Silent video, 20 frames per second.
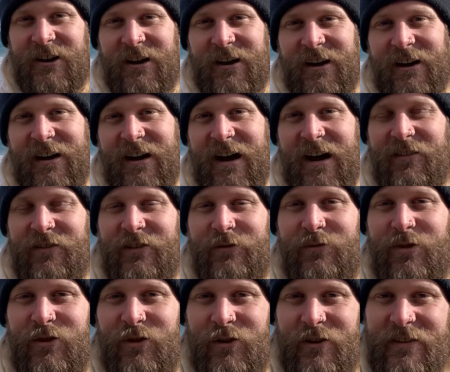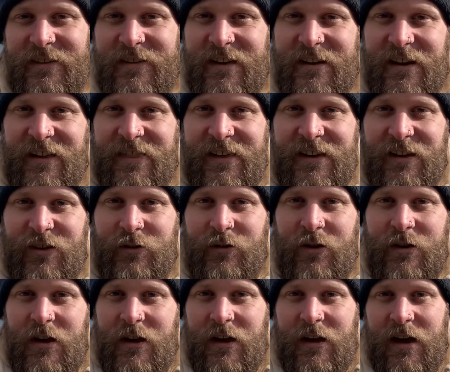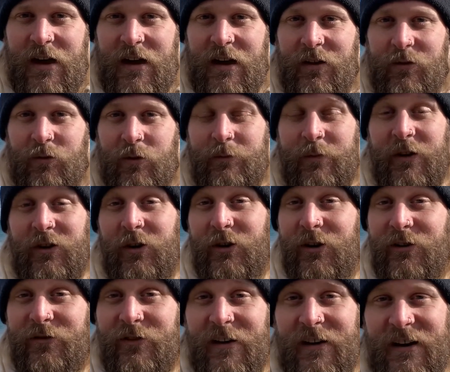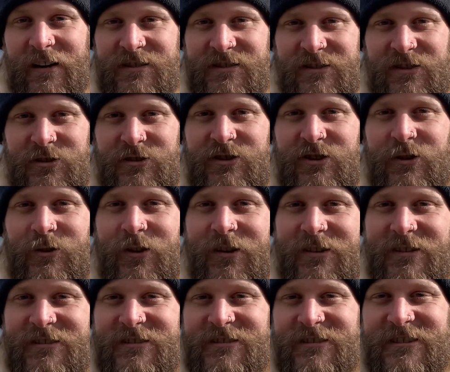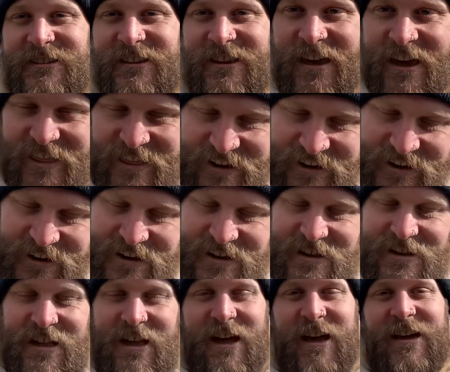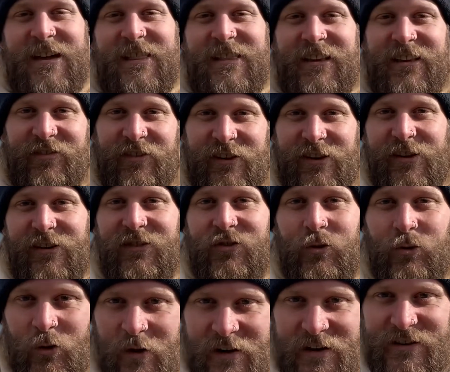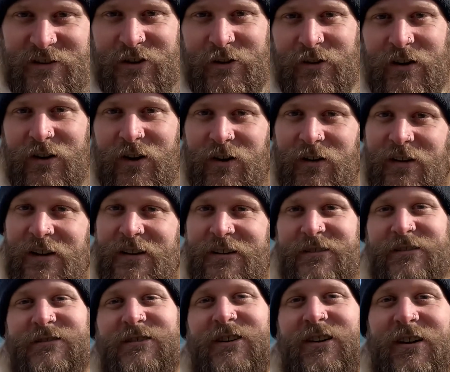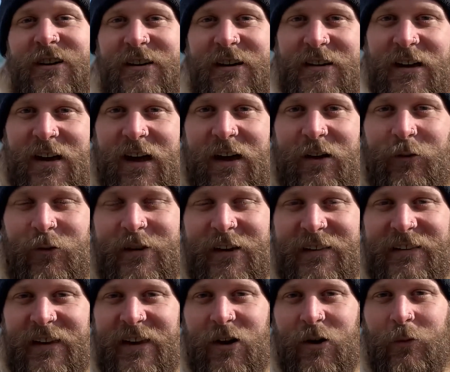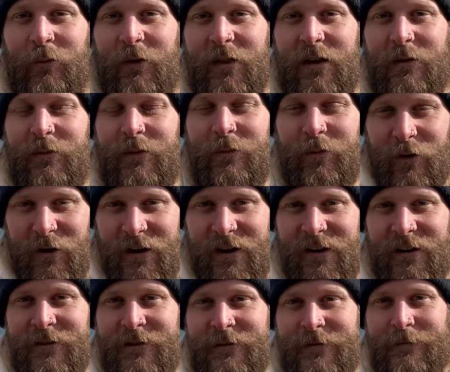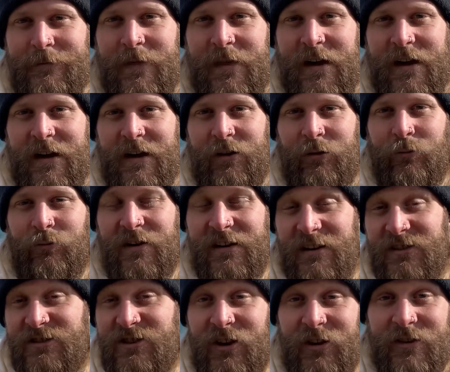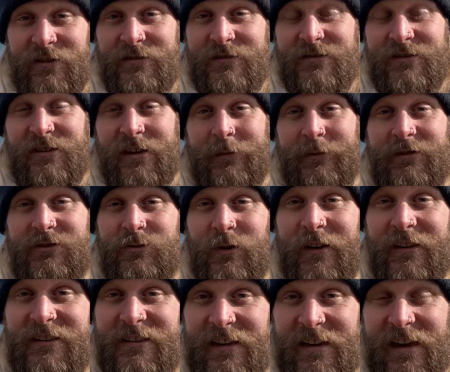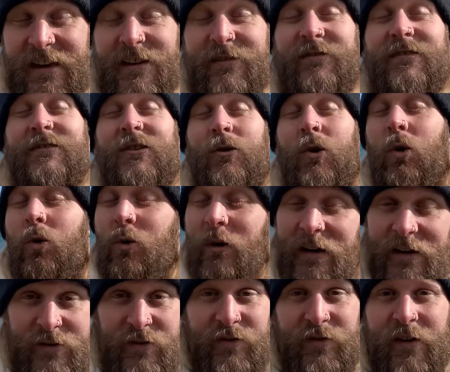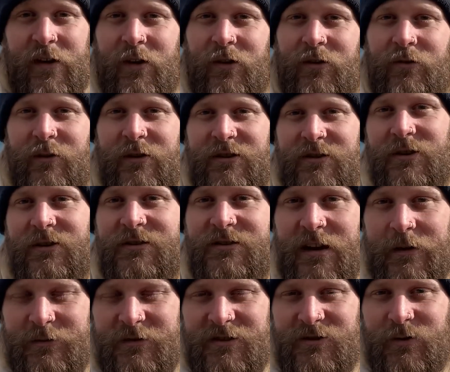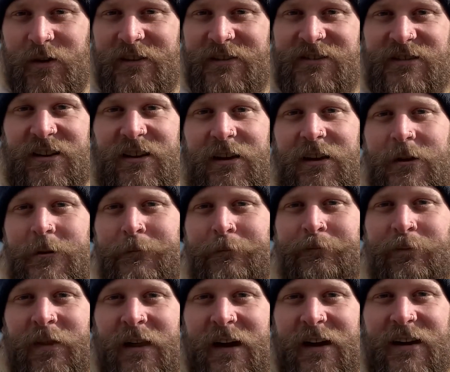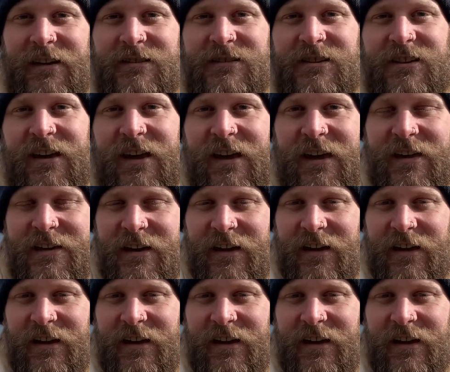I have some thoughts that I think would be good for us to chew on together. This video is already too long, so we need to get on with it. Be brilliant. Read John chapter 20. If all else fails, read John chapter 20 today.